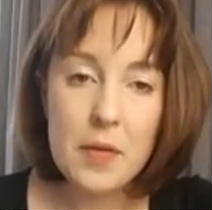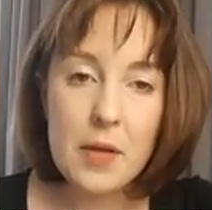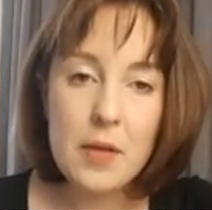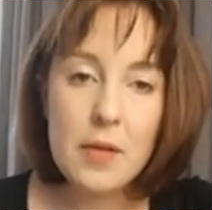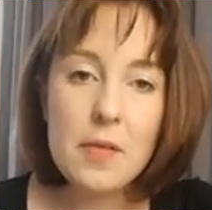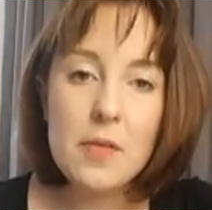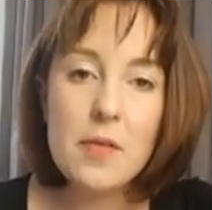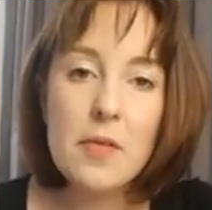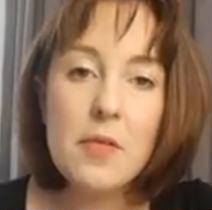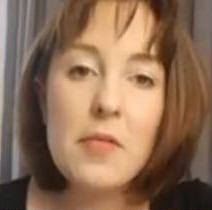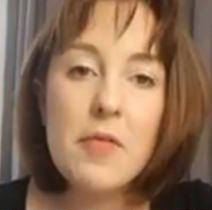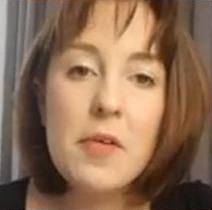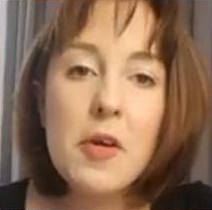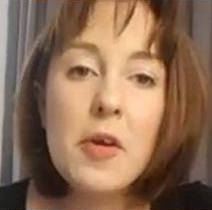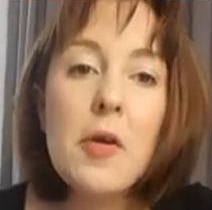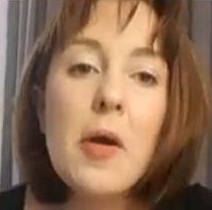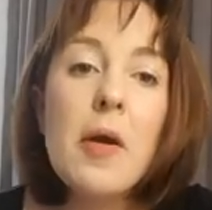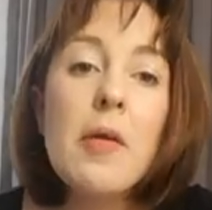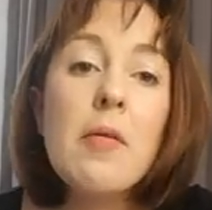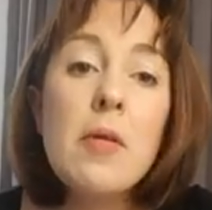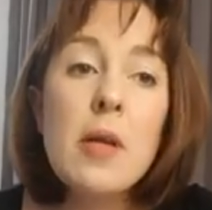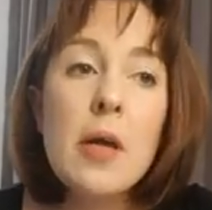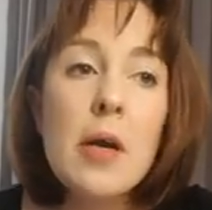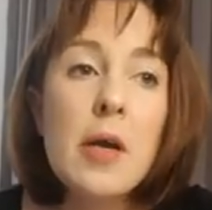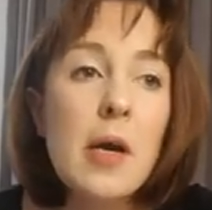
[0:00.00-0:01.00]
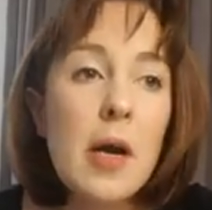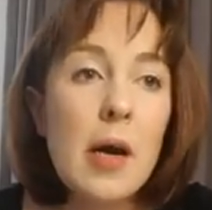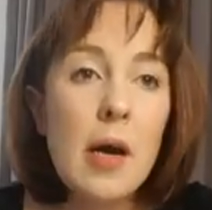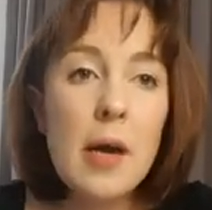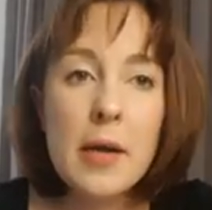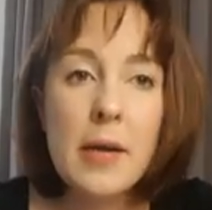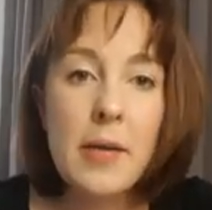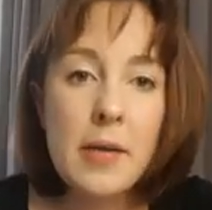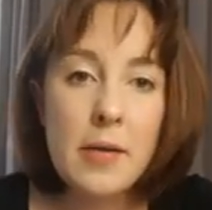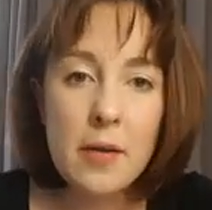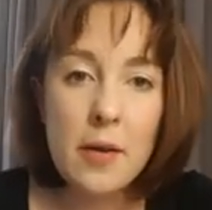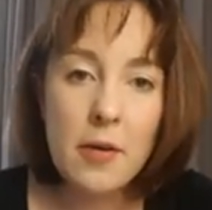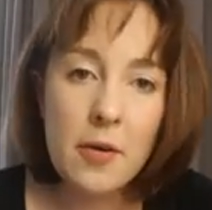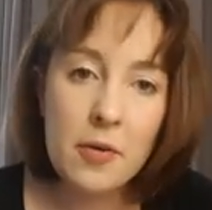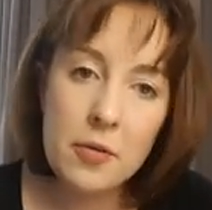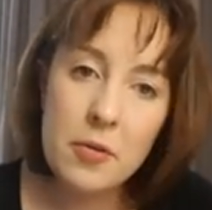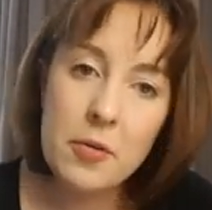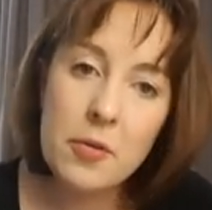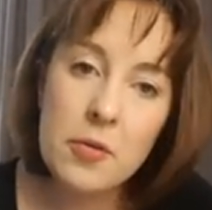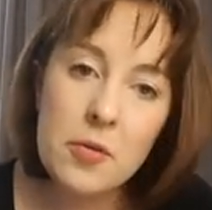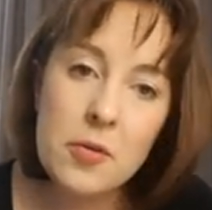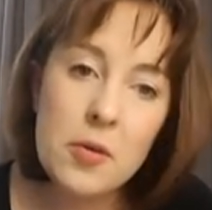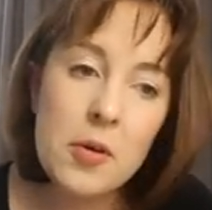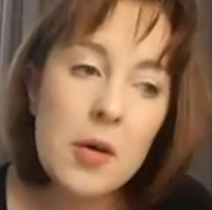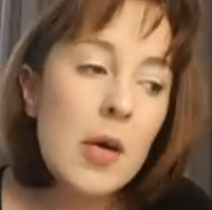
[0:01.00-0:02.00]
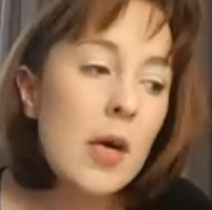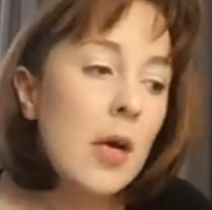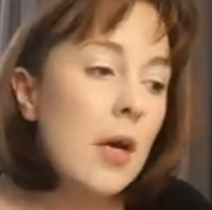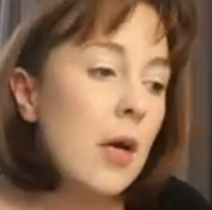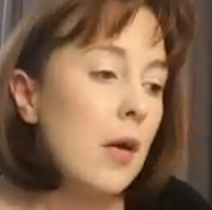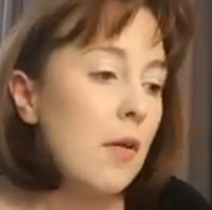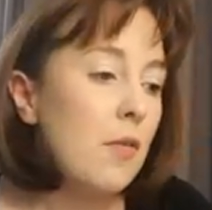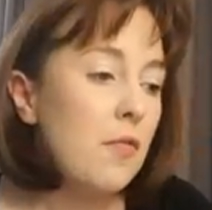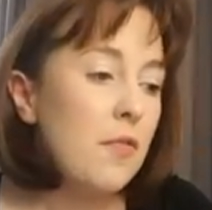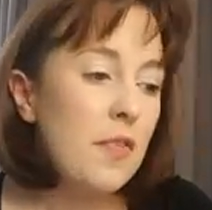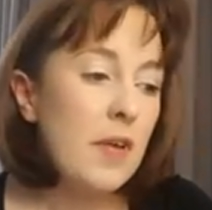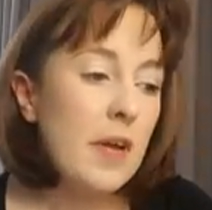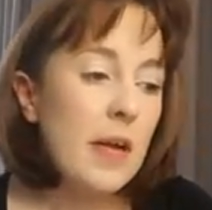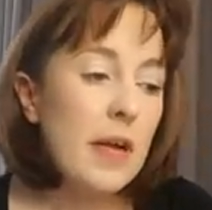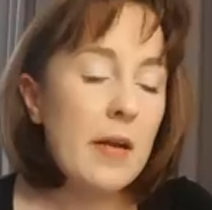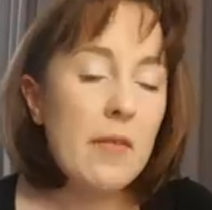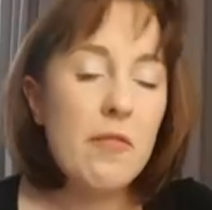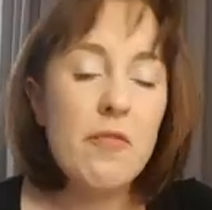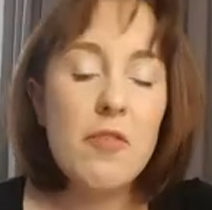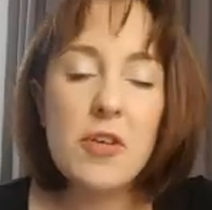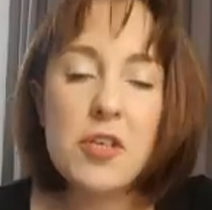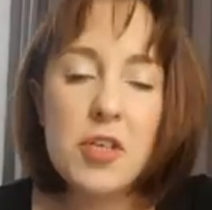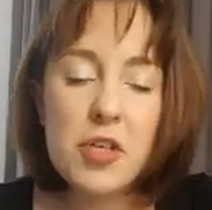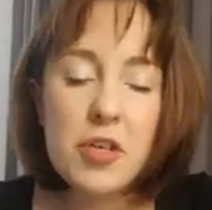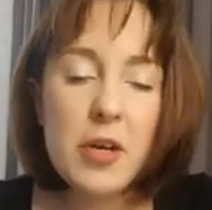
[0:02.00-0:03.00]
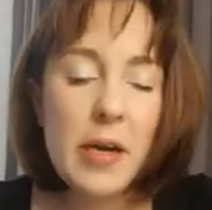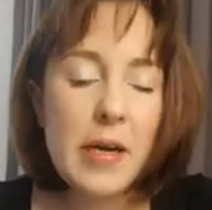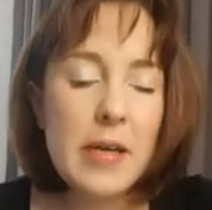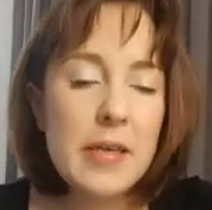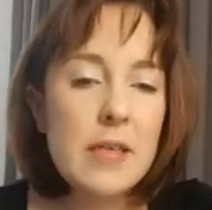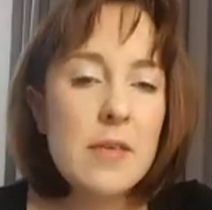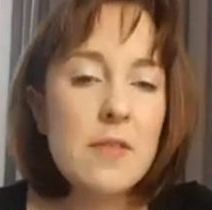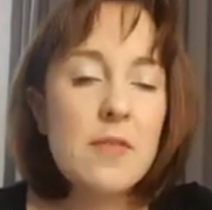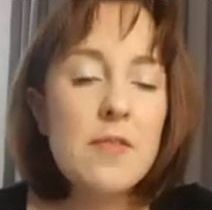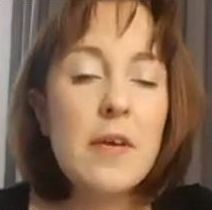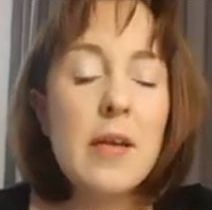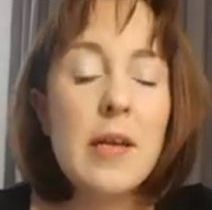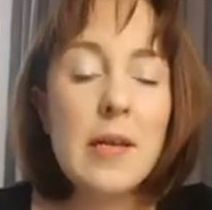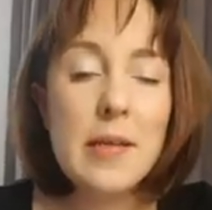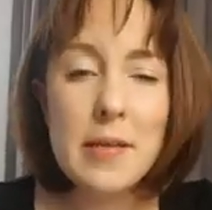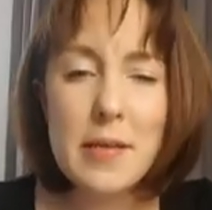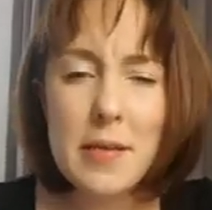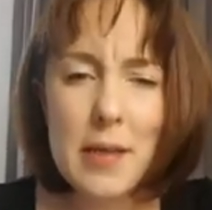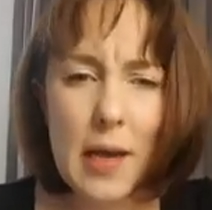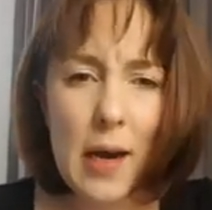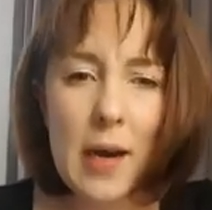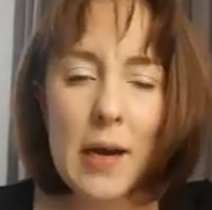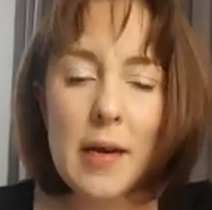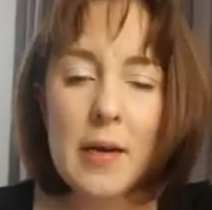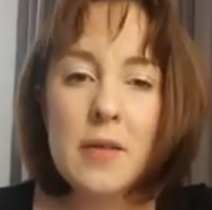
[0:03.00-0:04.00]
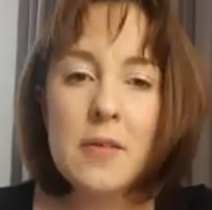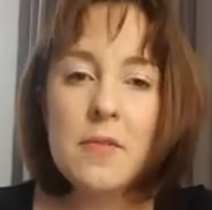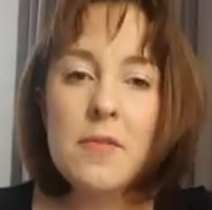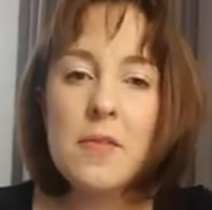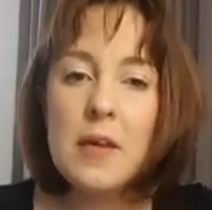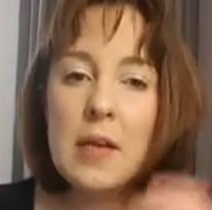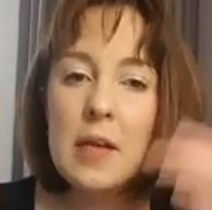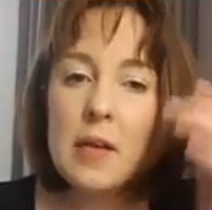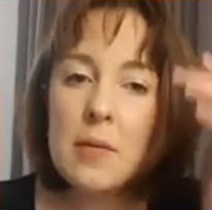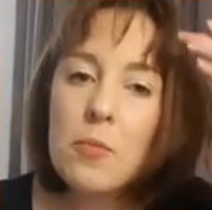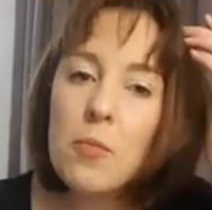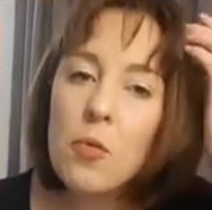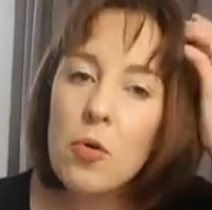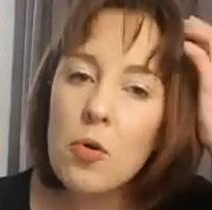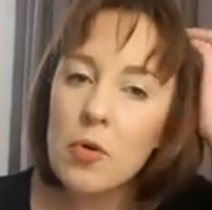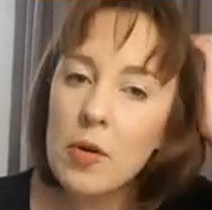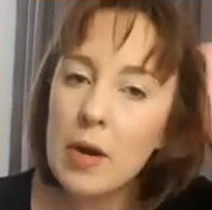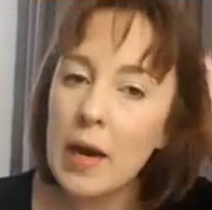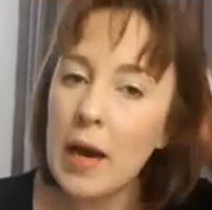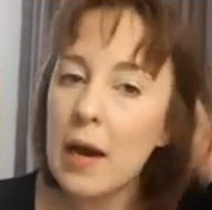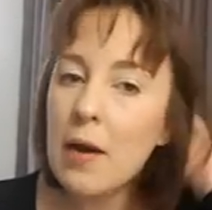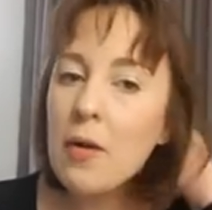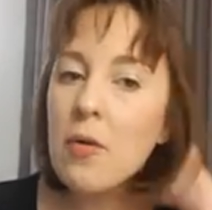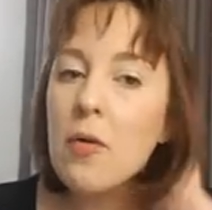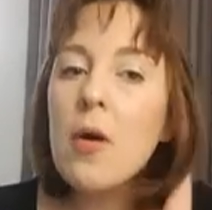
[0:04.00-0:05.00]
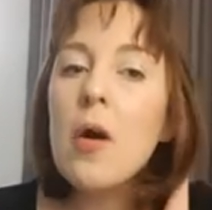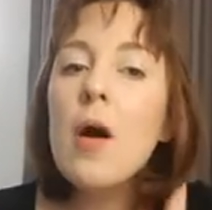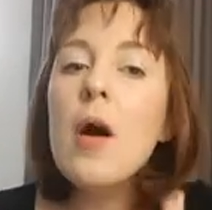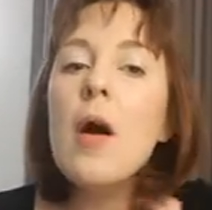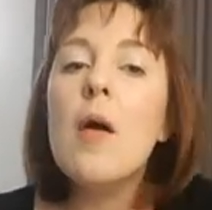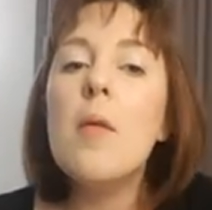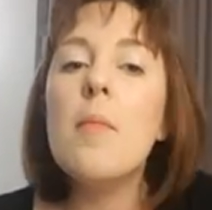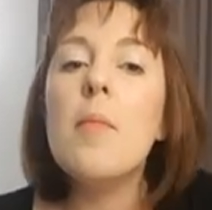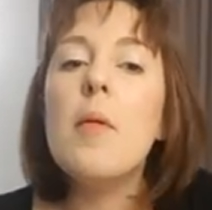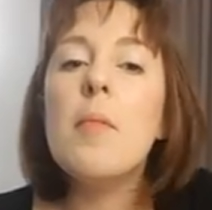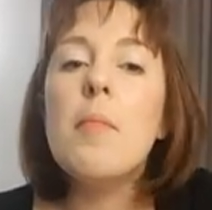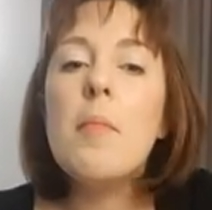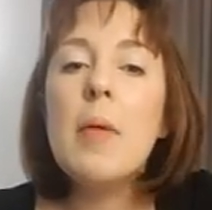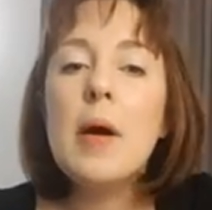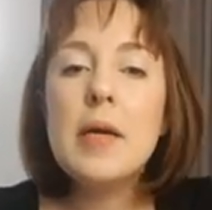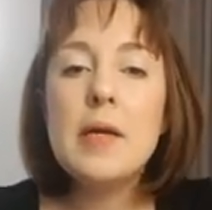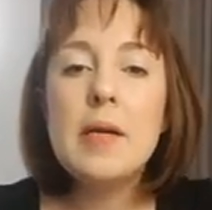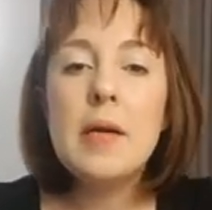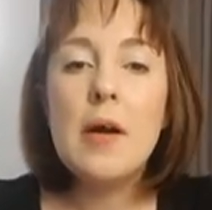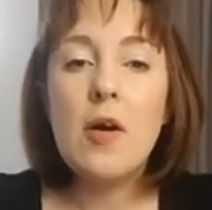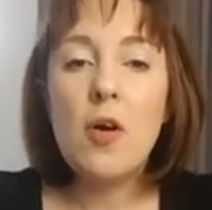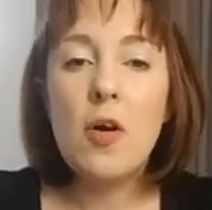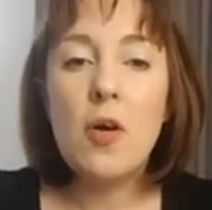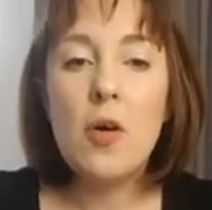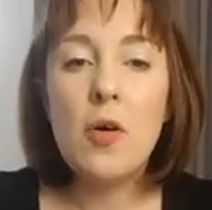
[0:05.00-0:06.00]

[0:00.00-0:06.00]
So if you go, look, I know you're feeling frustrated, feeling tired, feeling worn out, but my